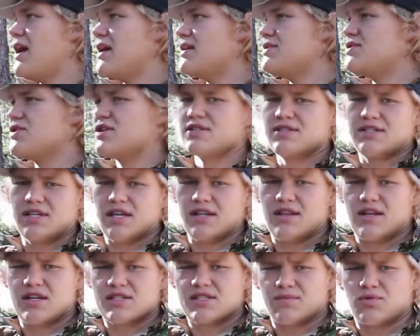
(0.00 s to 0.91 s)
And as you can see,
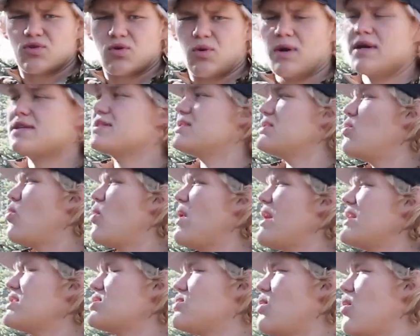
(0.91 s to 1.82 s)
there's some twigs in the
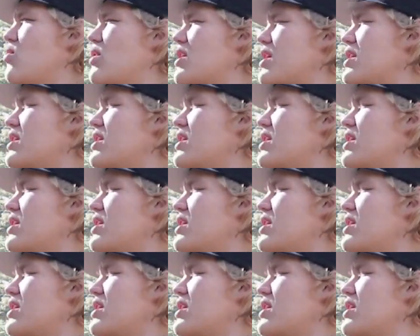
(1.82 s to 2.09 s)
way, so what we're